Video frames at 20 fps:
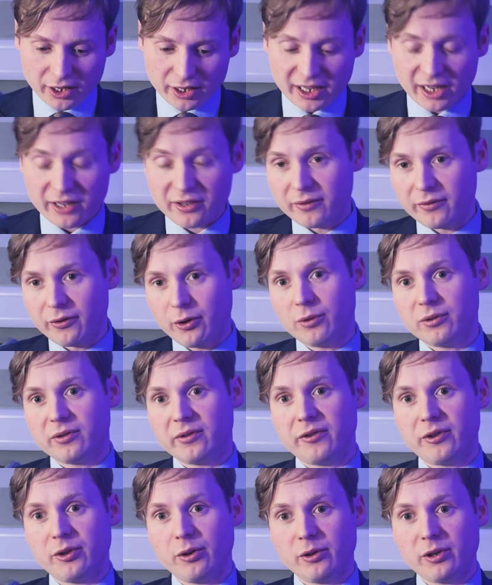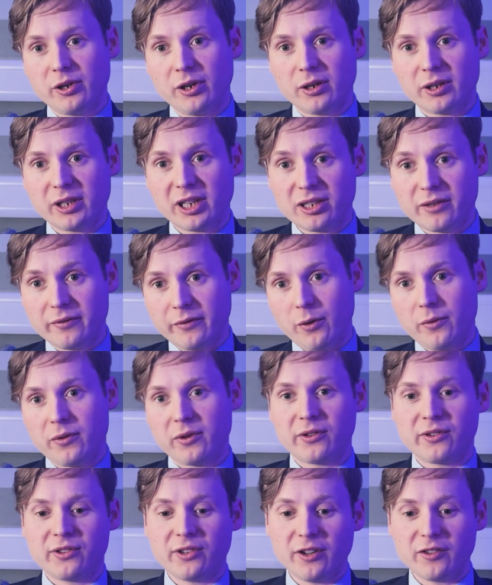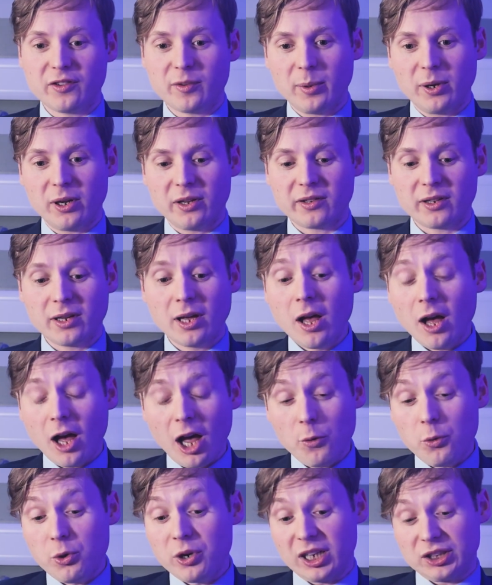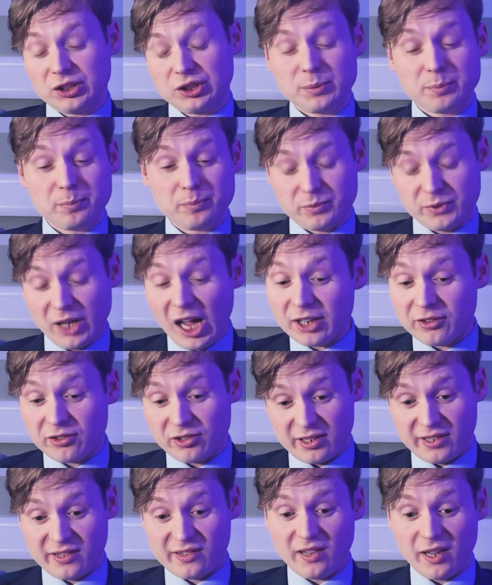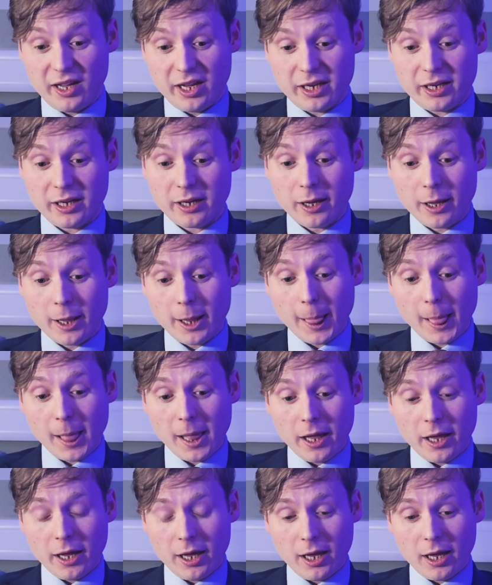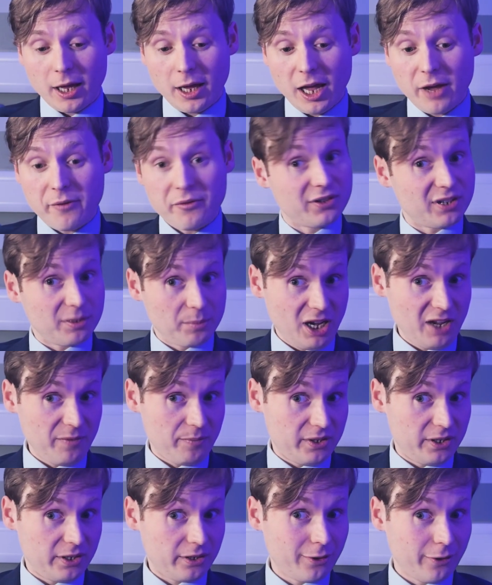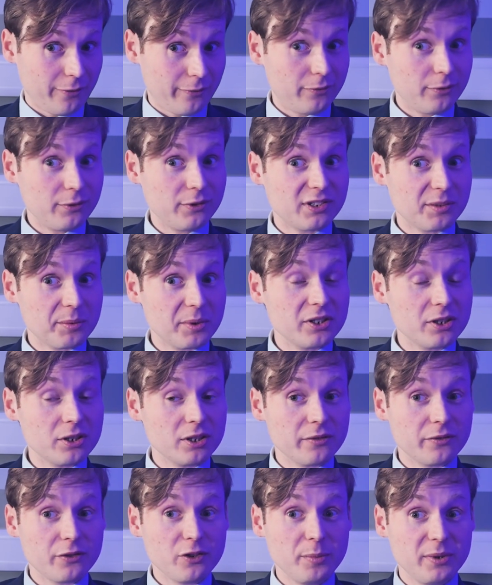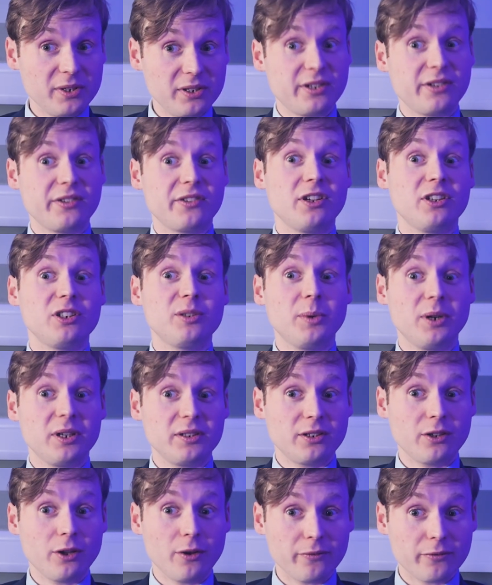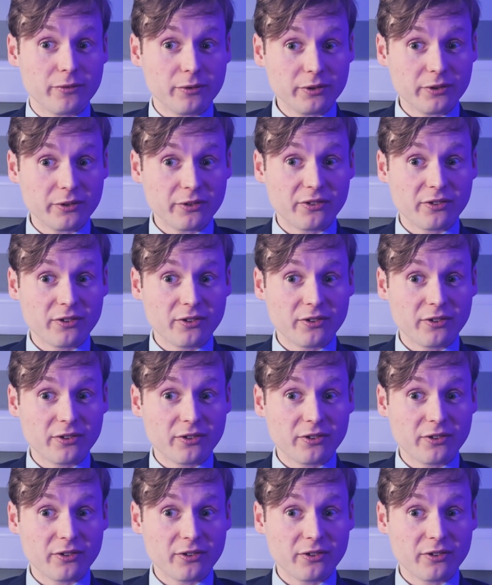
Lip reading: involved if you're young, get involved in the Conservative Party. I would actually say, every time I've been to conference, and I don't know if you've been to Conservative Party conference.